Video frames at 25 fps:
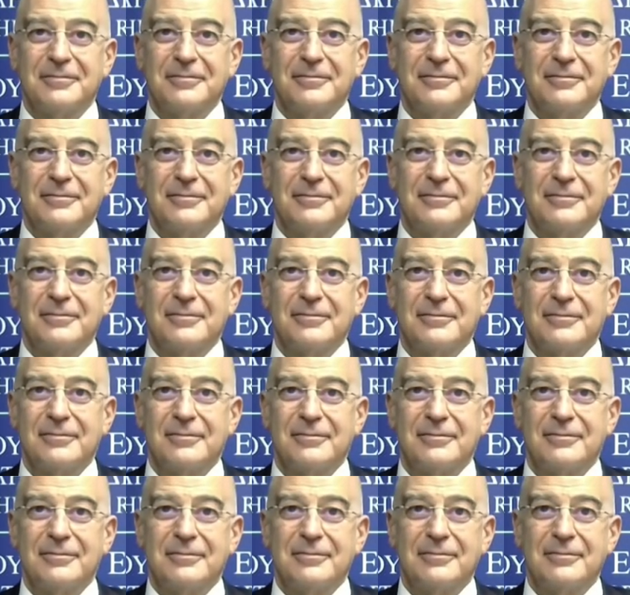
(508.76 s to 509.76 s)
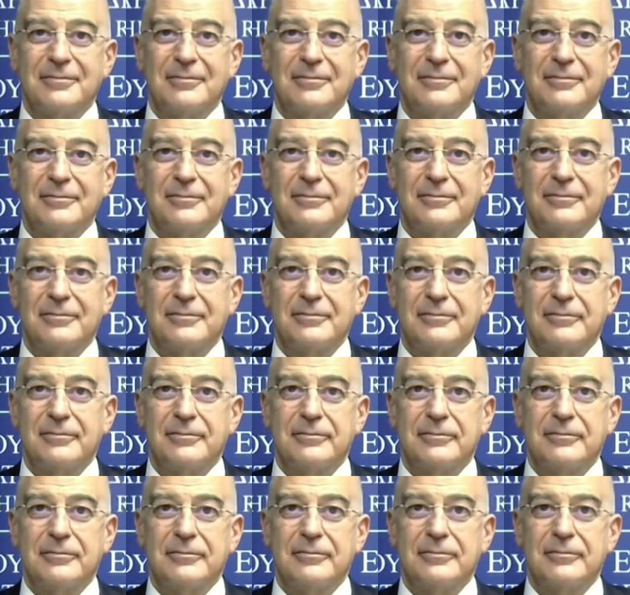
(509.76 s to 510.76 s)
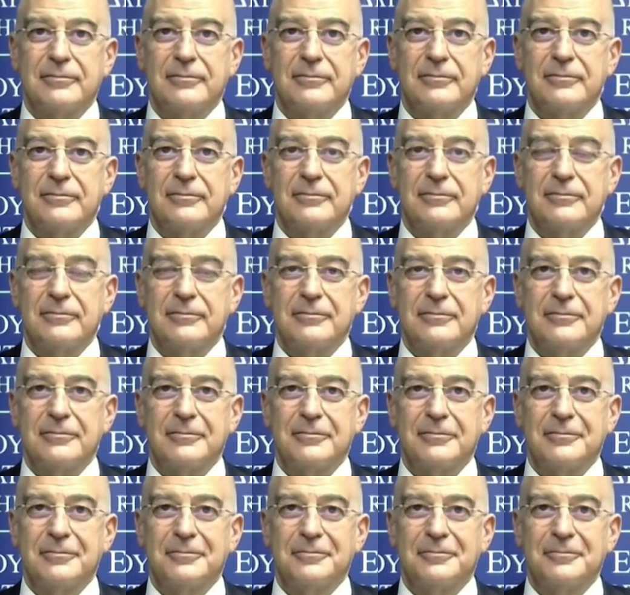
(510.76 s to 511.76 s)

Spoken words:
[no speech]